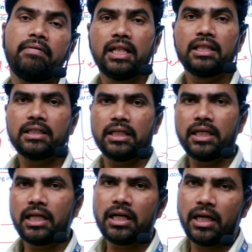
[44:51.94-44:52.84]
wealth
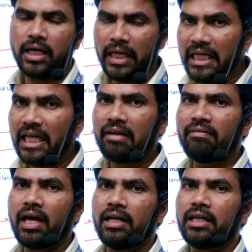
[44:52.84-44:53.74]

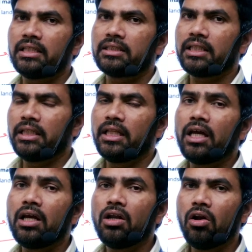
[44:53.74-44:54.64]
inequalities in
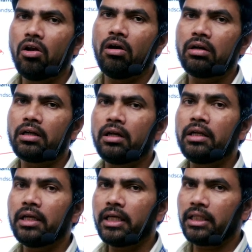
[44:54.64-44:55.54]
the long run
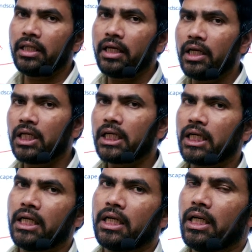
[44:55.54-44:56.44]
in the
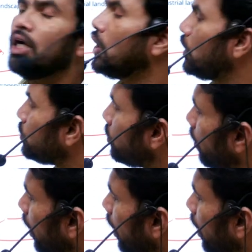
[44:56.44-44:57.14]
country. So